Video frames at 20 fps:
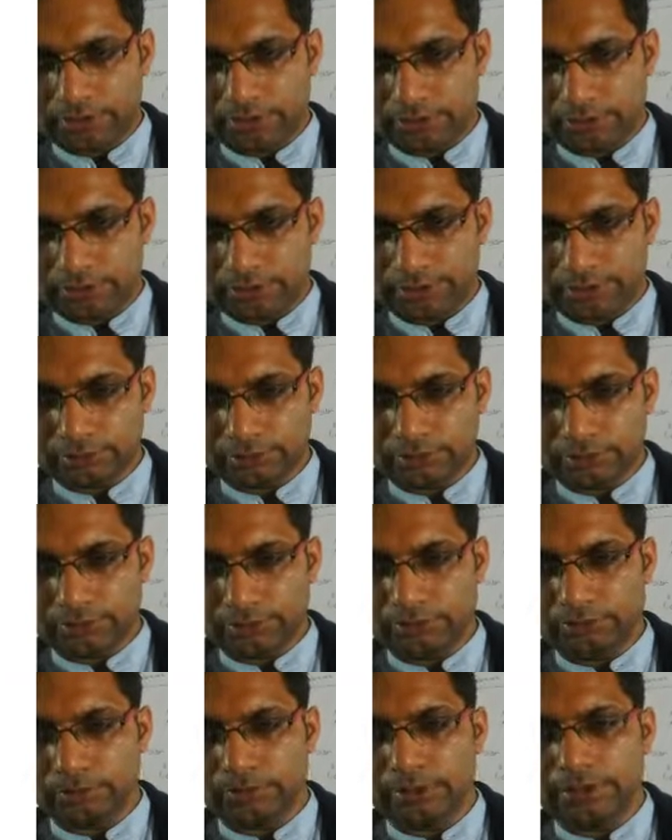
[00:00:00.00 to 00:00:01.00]

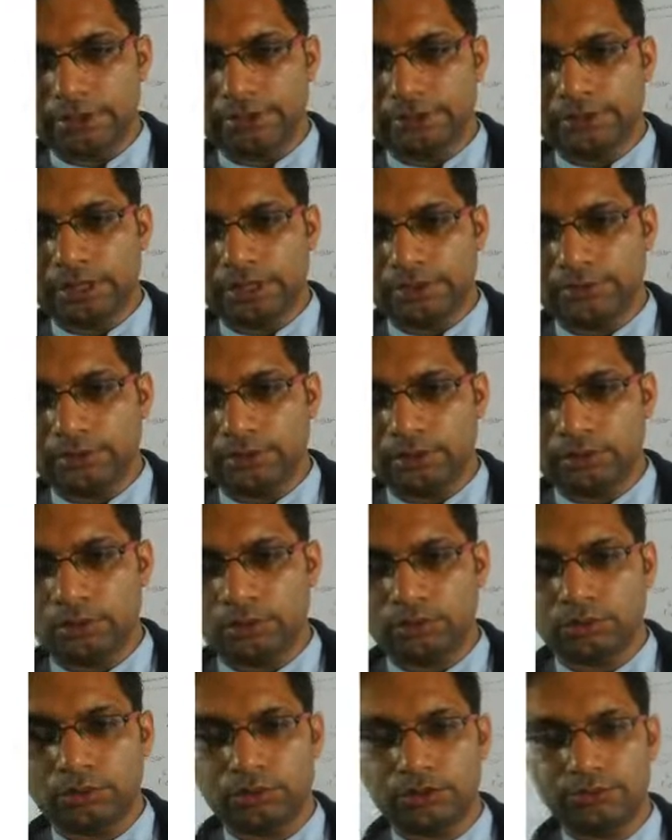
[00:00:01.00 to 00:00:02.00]
36 will get cancelled.
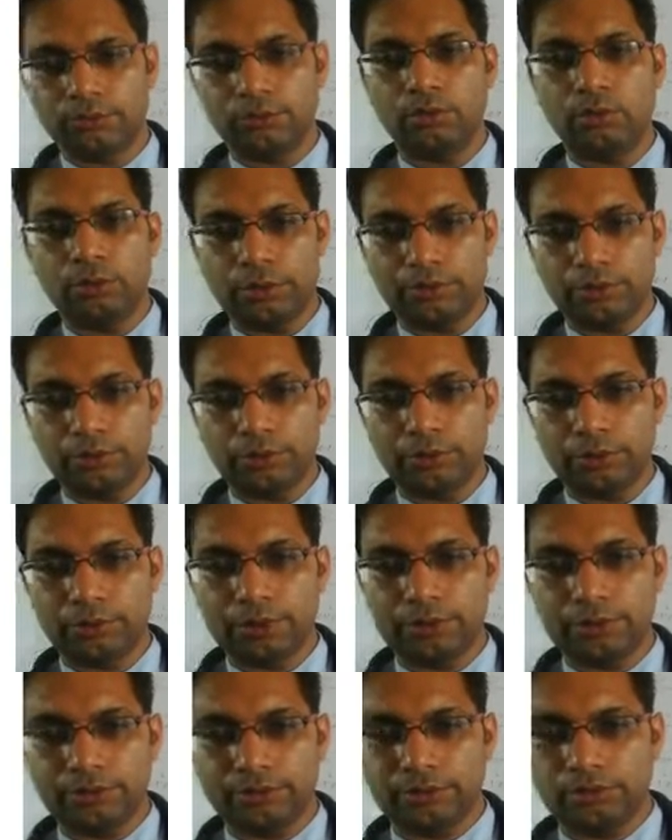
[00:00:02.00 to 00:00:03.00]
Log 24 by
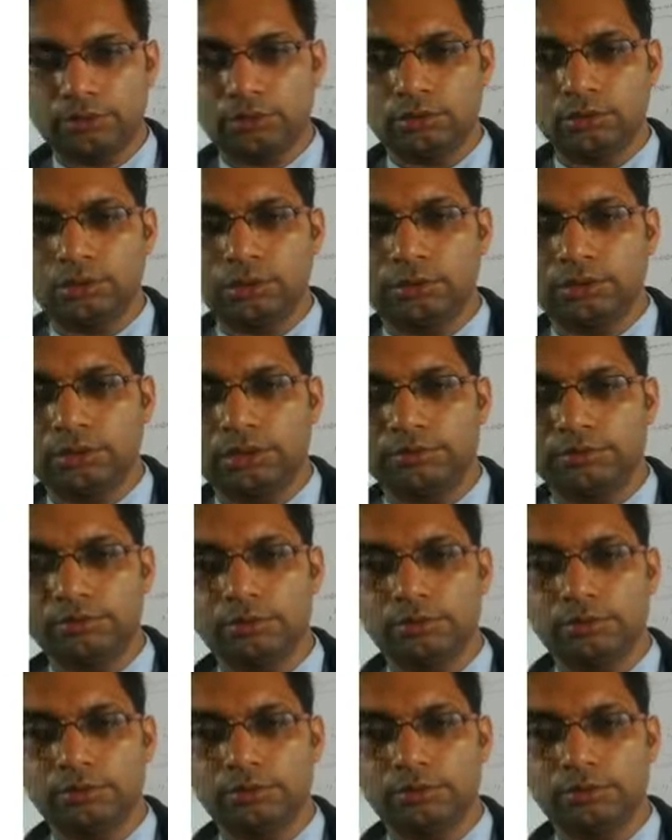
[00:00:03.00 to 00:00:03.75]
48 is equal to log 24